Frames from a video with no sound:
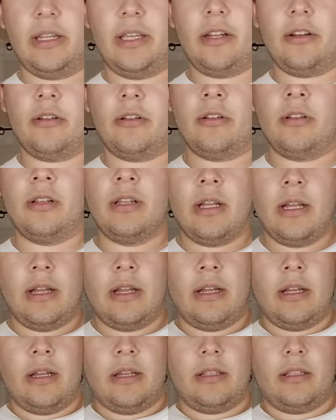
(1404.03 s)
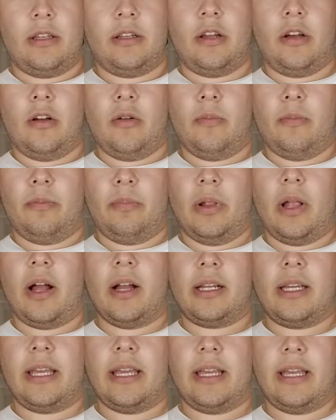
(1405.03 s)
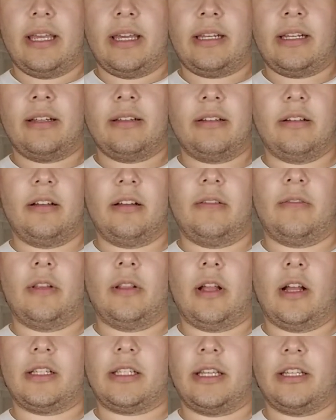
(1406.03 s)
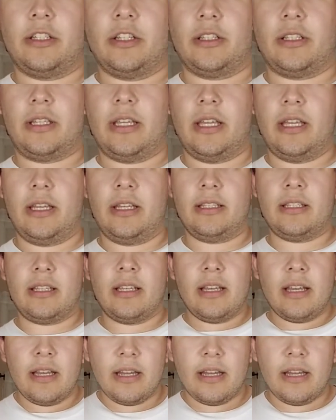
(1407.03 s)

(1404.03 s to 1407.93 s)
Needle, you know, blockhead of the Los Angeles Kings.